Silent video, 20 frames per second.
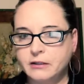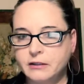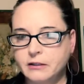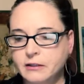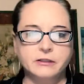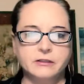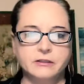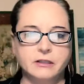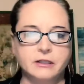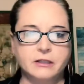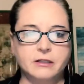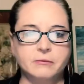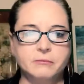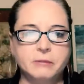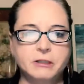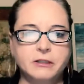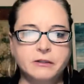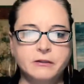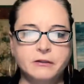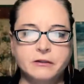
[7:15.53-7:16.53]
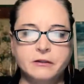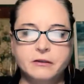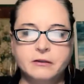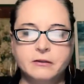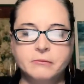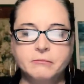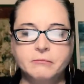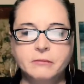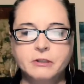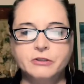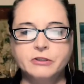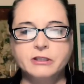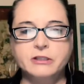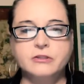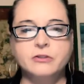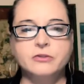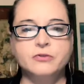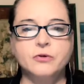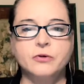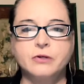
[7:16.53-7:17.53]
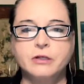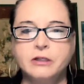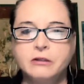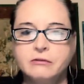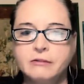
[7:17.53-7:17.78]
There's a name here. Here's a notarial